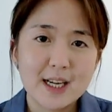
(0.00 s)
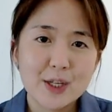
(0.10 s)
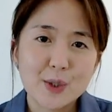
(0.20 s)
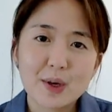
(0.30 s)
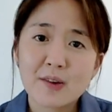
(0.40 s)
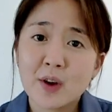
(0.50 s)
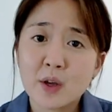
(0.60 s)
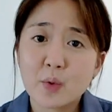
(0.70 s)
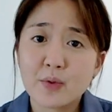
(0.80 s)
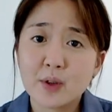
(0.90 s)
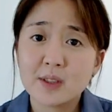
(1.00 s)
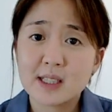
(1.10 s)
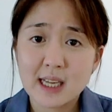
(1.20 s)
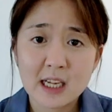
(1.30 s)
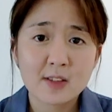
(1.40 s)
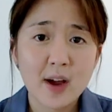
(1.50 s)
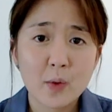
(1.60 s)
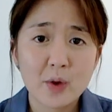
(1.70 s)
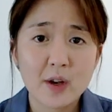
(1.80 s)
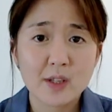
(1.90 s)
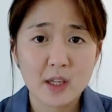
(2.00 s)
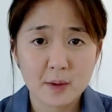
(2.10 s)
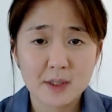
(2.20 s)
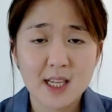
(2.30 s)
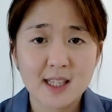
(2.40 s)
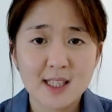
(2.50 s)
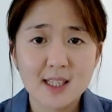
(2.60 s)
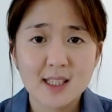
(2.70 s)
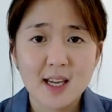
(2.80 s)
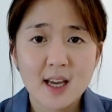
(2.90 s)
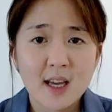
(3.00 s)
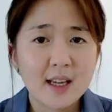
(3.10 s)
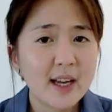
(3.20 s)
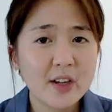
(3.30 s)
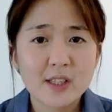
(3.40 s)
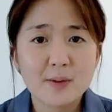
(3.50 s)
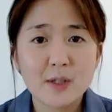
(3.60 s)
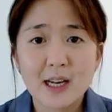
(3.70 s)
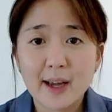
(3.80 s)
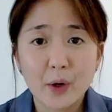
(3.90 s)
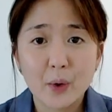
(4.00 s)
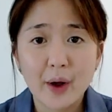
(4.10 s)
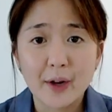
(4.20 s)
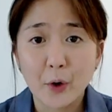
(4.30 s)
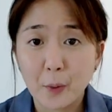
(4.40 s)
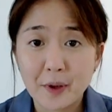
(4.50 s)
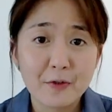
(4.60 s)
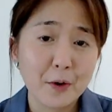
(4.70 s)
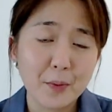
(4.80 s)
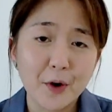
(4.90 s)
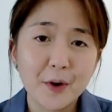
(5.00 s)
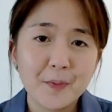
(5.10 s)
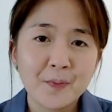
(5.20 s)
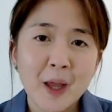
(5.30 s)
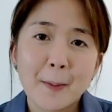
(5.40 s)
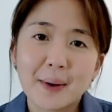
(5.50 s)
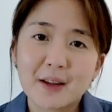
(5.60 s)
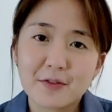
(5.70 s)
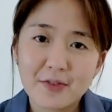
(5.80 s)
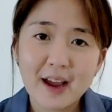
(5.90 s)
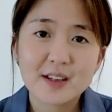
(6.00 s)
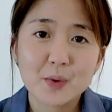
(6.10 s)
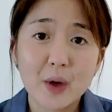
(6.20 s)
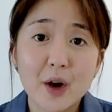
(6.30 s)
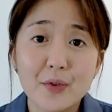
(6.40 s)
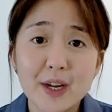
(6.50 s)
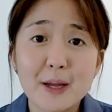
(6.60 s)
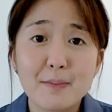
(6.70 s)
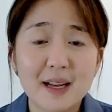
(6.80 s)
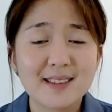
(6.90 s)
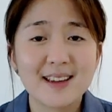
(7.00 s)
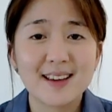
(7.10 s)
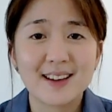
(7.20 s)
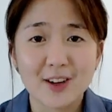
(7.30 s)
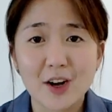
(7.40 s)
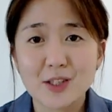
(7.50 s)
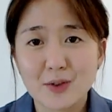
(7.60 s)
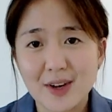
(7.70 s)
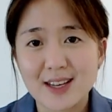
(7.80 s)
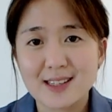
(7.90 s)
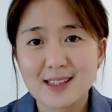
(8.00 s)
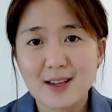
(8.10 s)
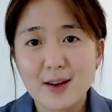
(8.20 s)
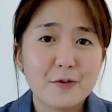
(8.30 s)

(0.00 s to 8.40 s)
So even if we feel dissatisfied with our circumstances, cannot seem to let go and hoping for more, but in fact, we are already basking in God's grace.